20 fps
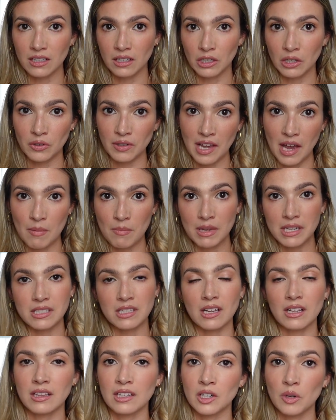clearly I'm
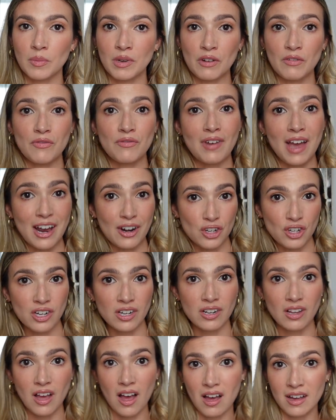mixing a little bit of fashion
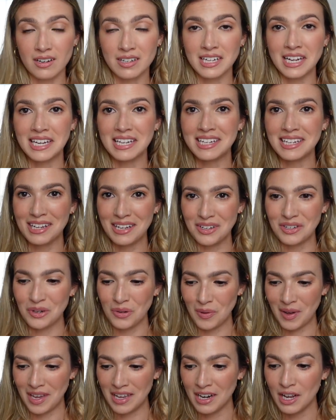content
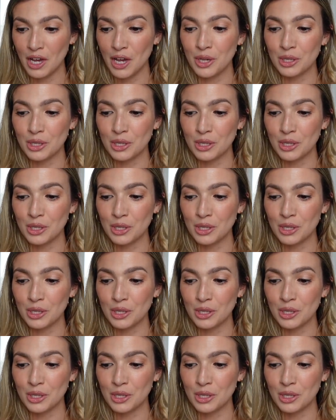into it,